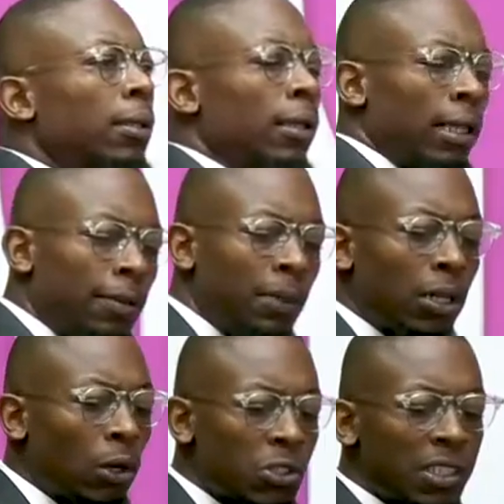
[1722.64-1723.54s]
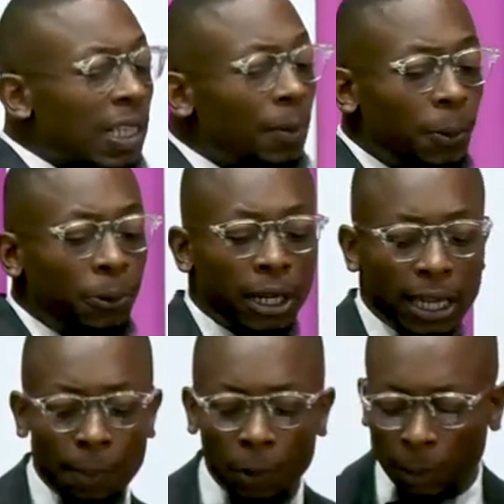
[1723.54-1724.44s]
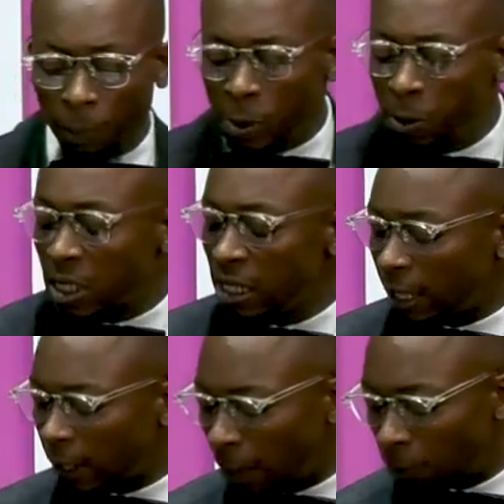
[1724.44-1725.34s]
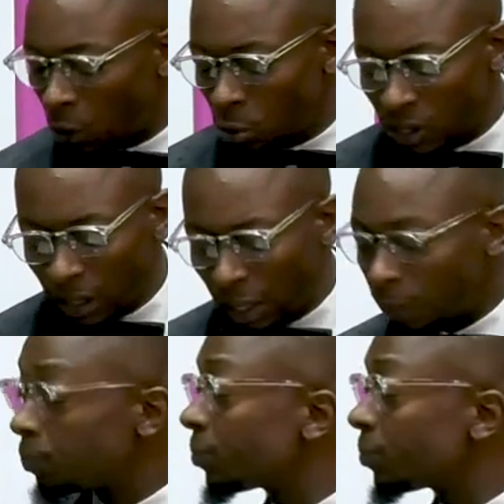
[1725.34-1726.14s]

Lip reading: Let me close this. Let me put a cap on it. Please be seated. I'm closing now.